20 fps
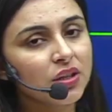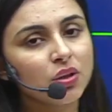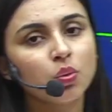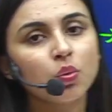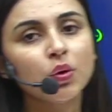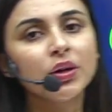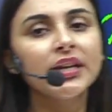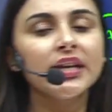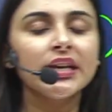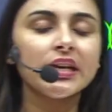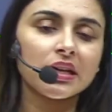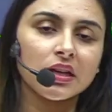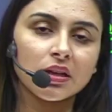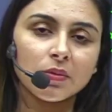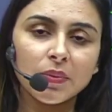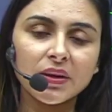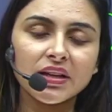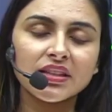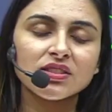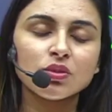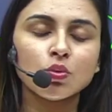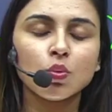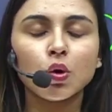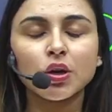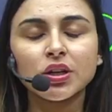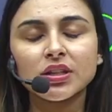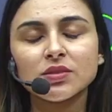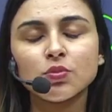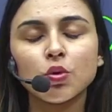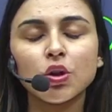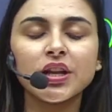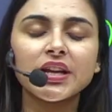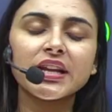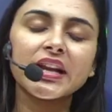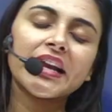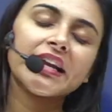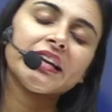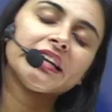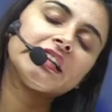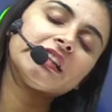were taking place. So what is
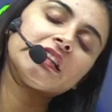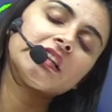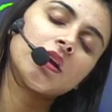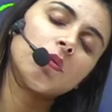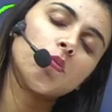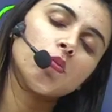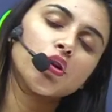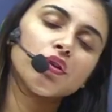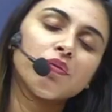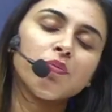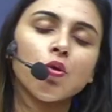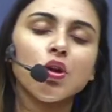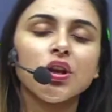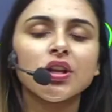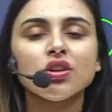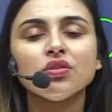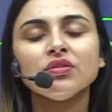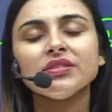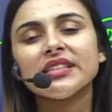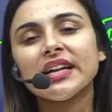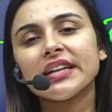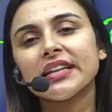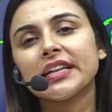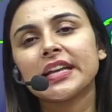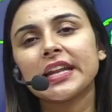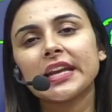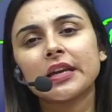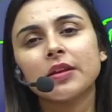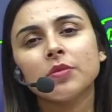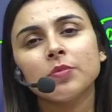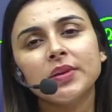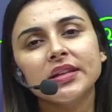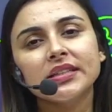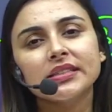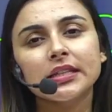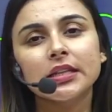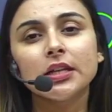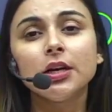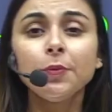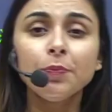molecularity? The number of molecules that are taking place
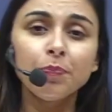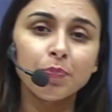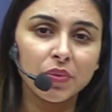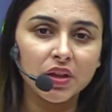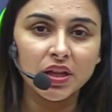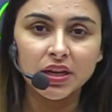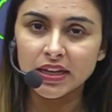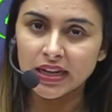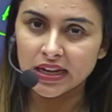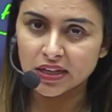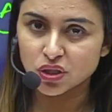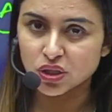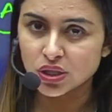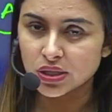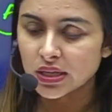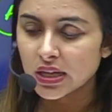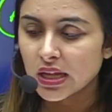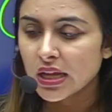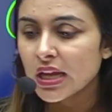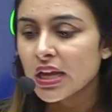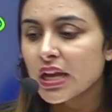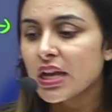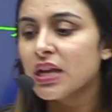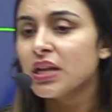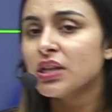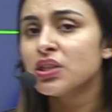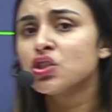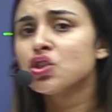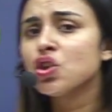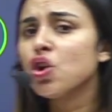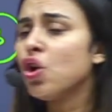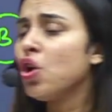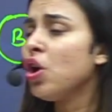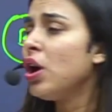in a reaction. So